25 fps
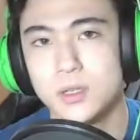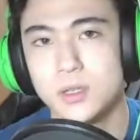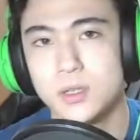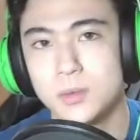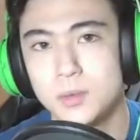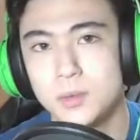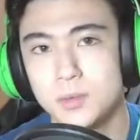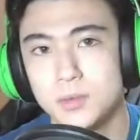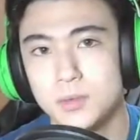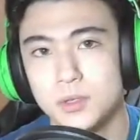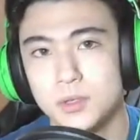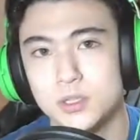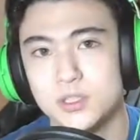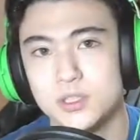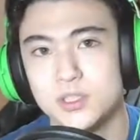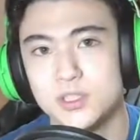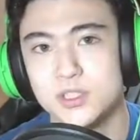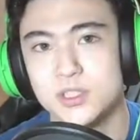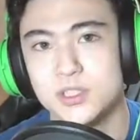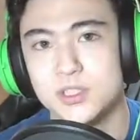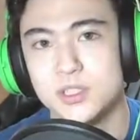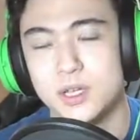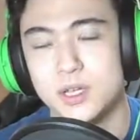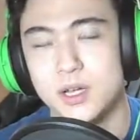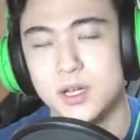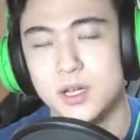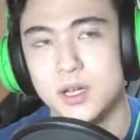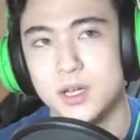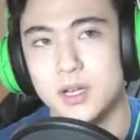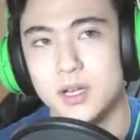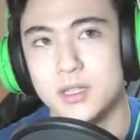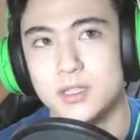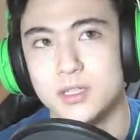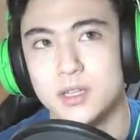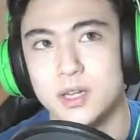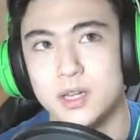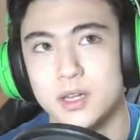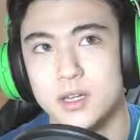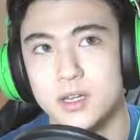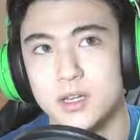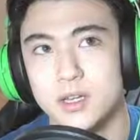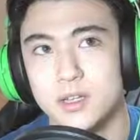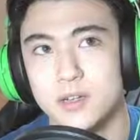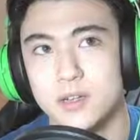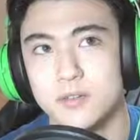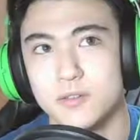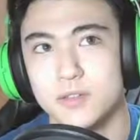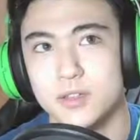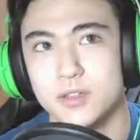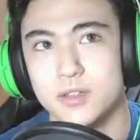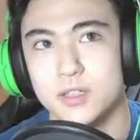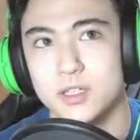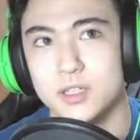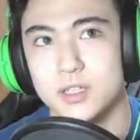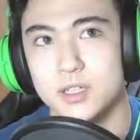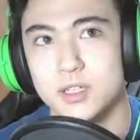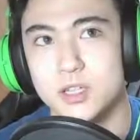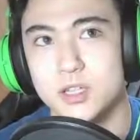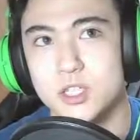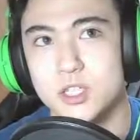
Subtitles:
can be purchased at any of the